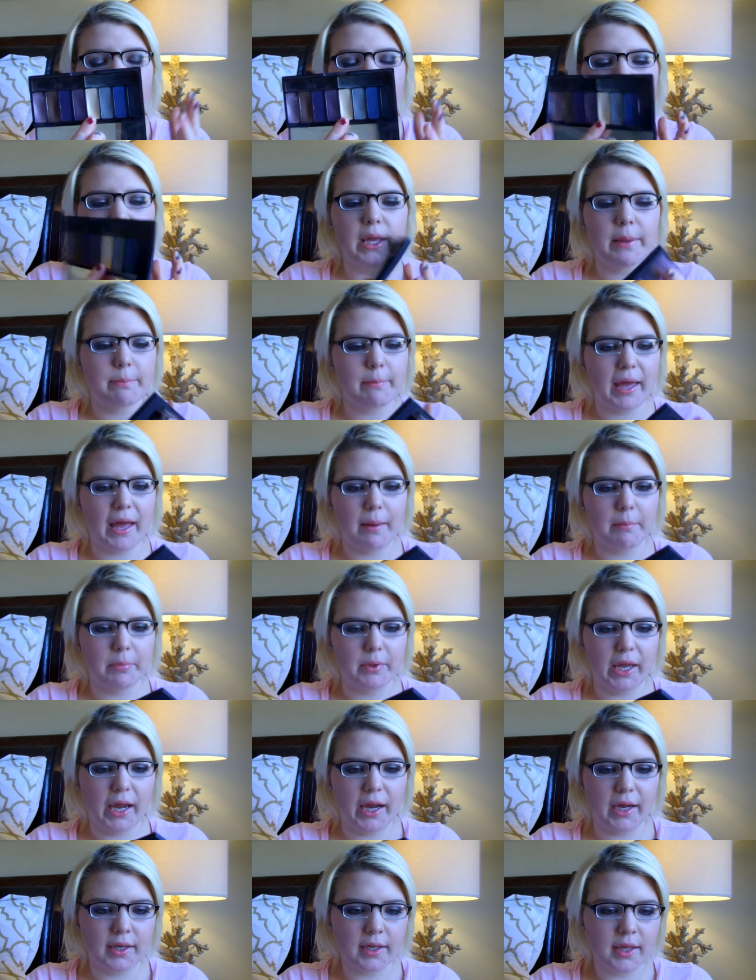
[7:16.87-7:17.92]
great matte
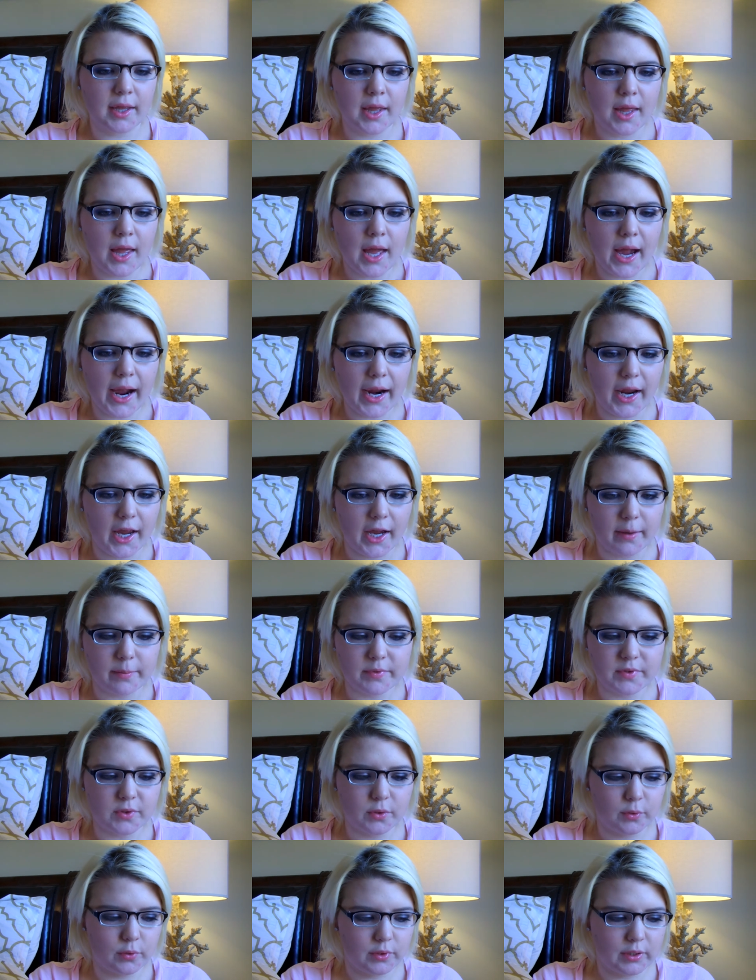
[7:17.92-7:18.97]
black. I
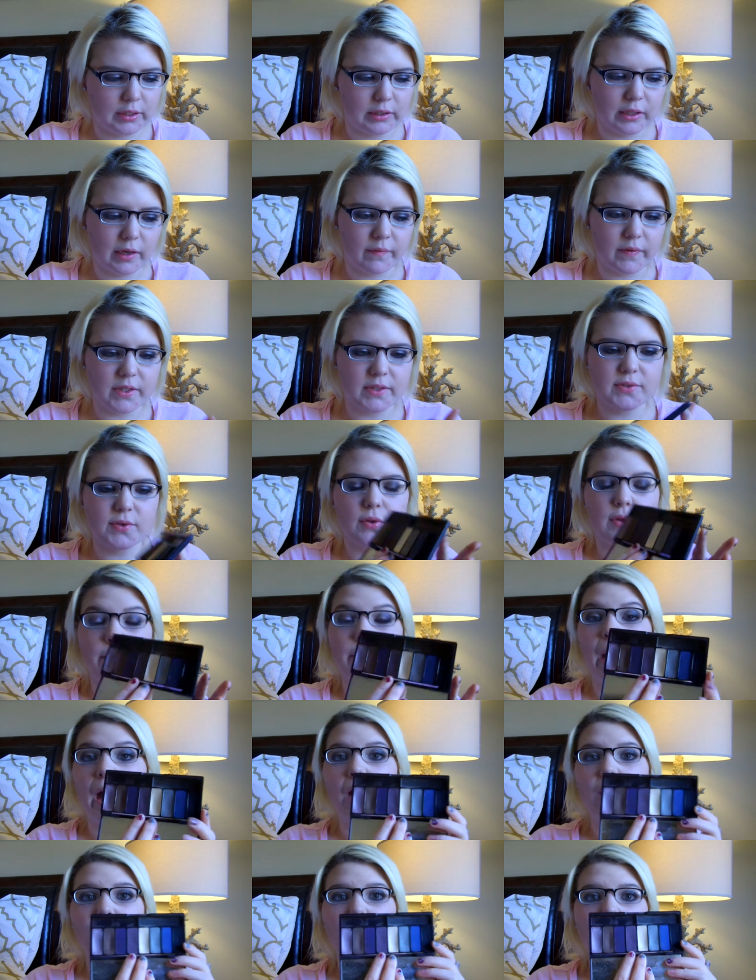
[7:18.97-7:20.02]
absolutely love it. So the matte